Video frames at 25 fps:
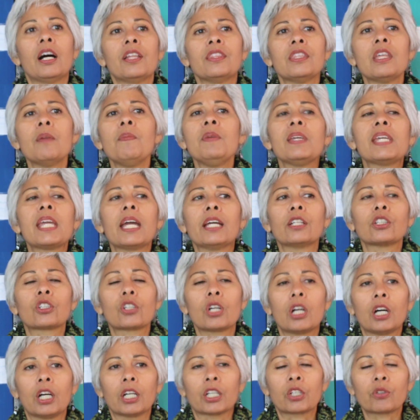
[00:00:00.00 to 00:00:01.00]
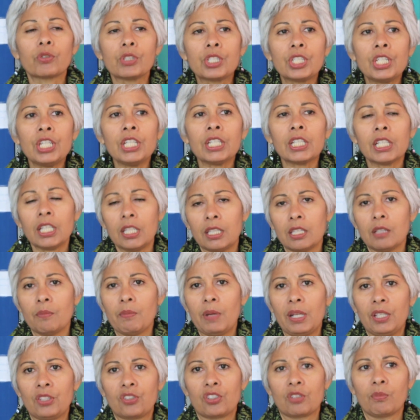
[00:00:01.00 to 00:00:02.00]
They began critiquing the
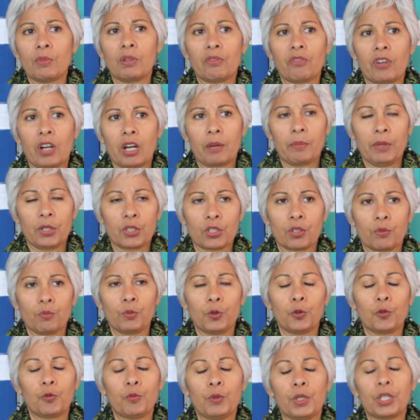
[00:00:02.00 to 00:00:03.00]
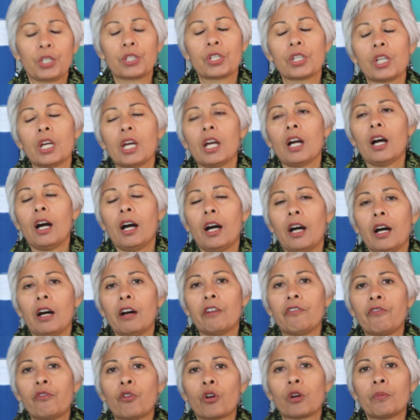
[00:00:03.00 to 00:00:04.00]
mainstream environmental movement
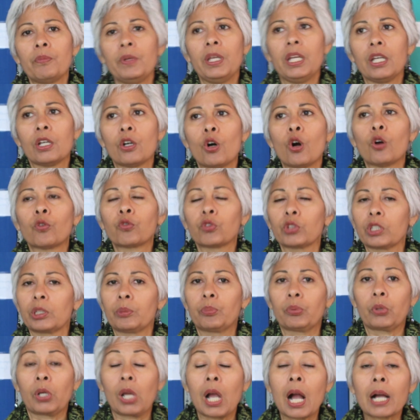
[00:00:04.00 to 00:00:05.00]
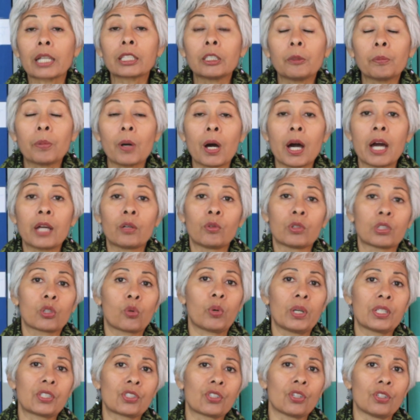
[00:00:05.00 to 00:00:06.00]
for being overly preoccupied with
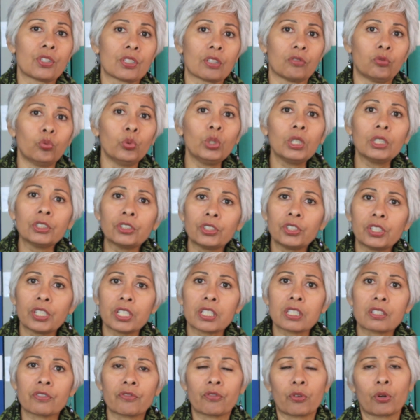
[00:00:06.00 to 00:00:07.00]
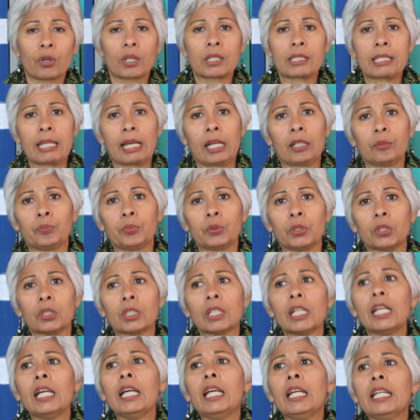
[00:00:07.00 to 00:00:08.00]
questions of wilderness, for
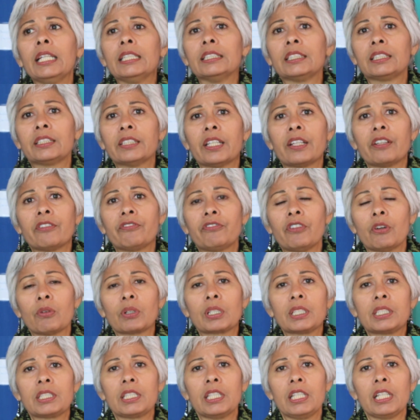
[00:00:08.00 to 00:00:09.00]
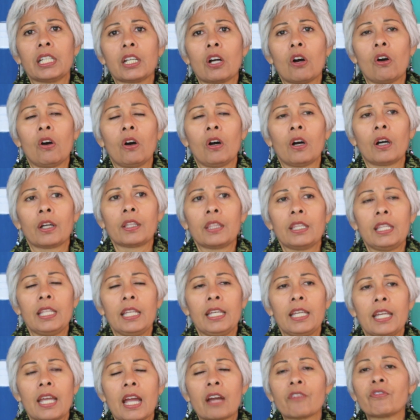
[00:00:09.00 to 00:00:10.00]
example, instead of focusing on
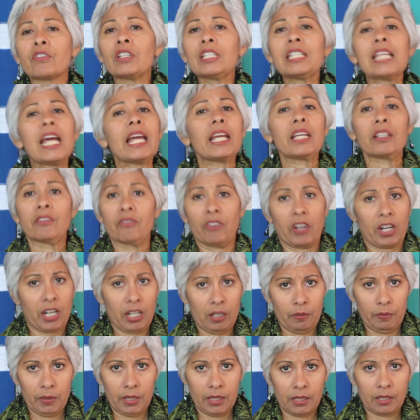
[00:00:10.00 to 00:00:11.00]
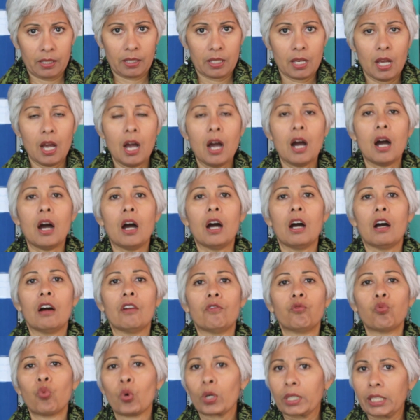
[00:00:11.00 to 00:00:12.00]
the everyday environments
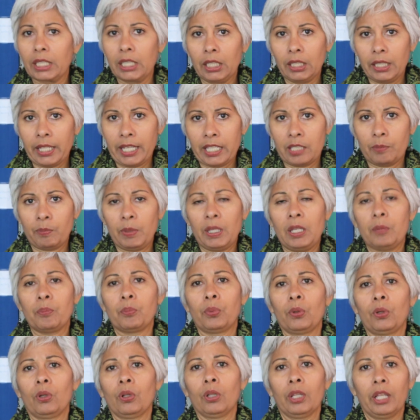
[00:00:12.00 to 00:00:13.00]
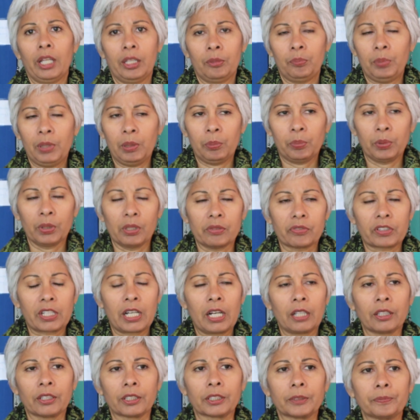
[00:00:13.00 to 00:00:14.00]
of working class people, on people of
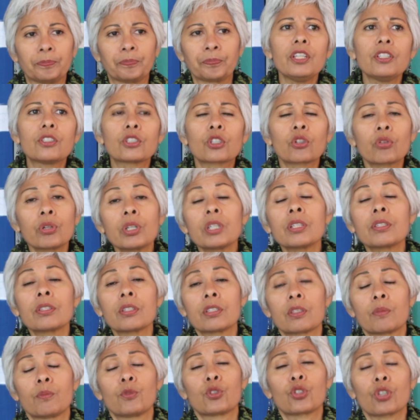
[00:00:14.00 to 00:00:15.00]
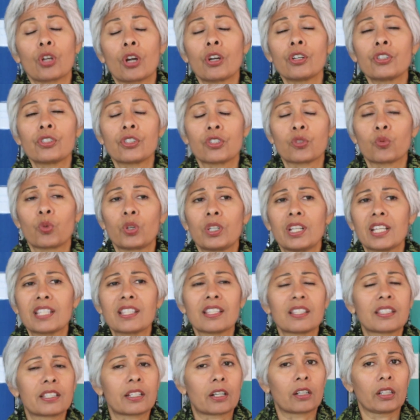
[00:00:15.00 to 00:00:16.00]
color. These criticism charges were
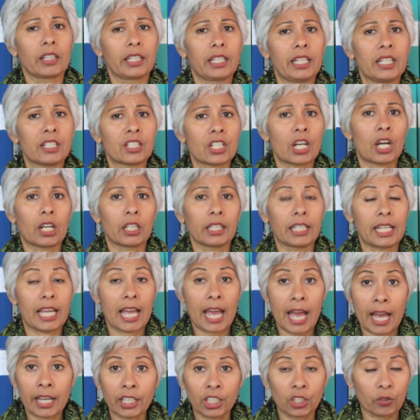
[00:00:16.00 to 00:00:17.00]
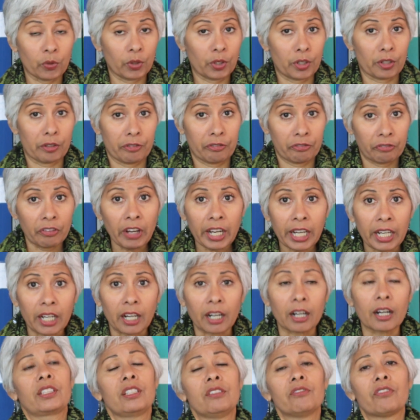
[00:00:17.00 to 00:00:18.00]
necessarily entirely accurate or
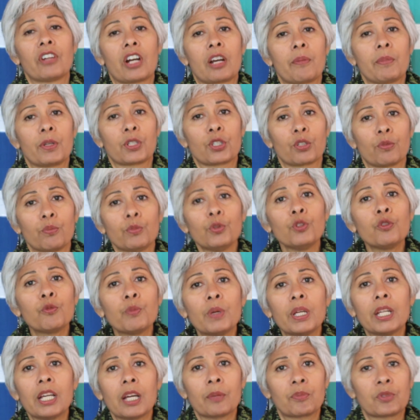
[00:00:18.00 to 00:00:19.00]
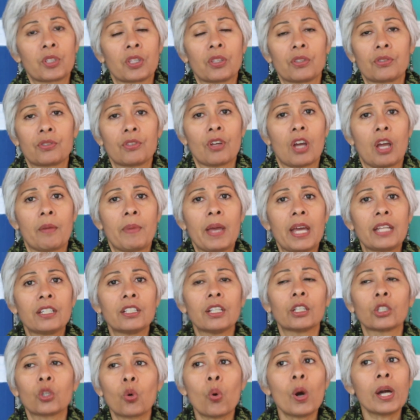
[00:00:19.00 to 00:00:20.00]
fair. The environmental movement up to this time had
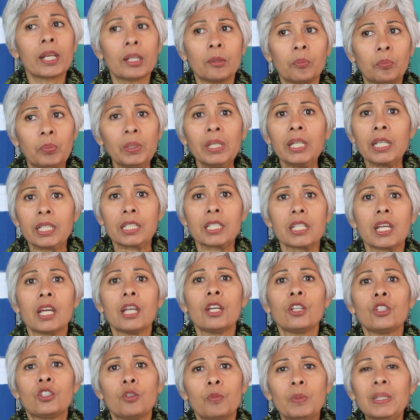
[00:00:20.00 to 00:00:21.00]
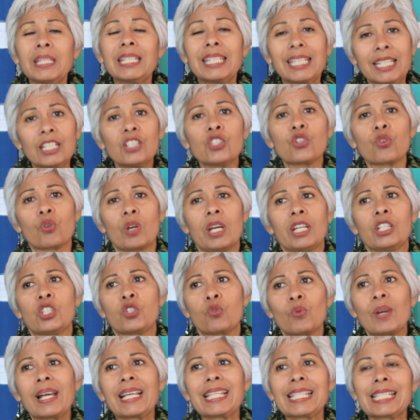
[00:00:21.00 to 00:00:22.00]
done quite a bit to begin
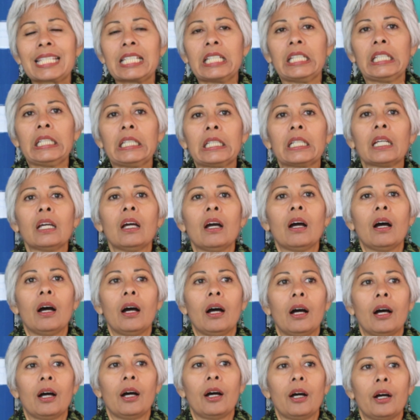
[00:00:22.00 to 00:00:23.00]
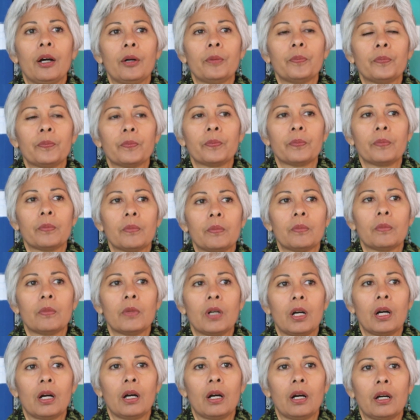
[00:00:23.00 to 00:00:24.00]
addressing
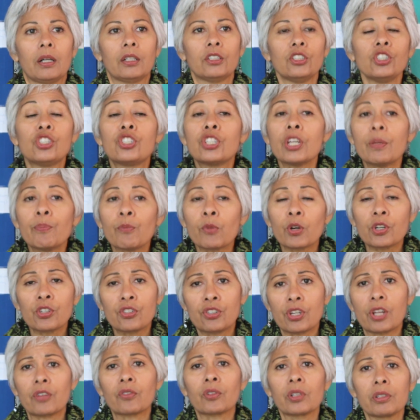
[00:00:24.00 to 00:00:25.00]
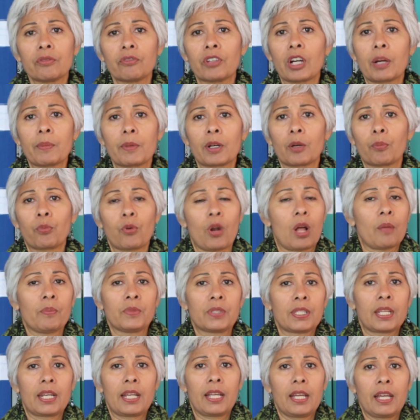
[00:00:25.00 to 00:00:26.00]
more general environmental
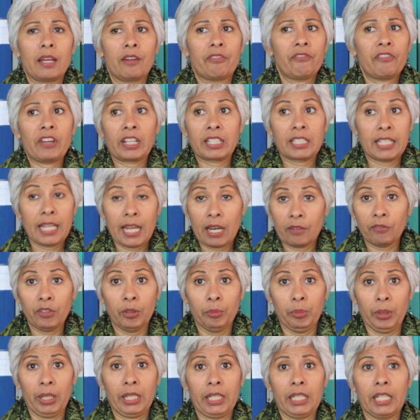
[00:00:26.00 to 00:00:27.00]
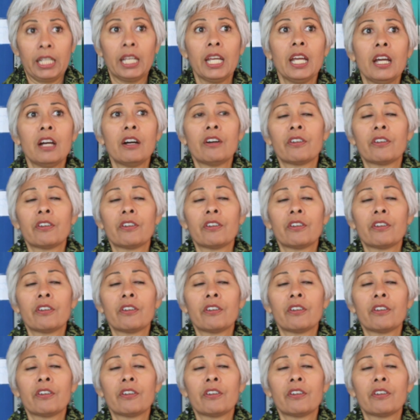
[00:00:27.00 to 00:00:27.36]
problems that affect everybody.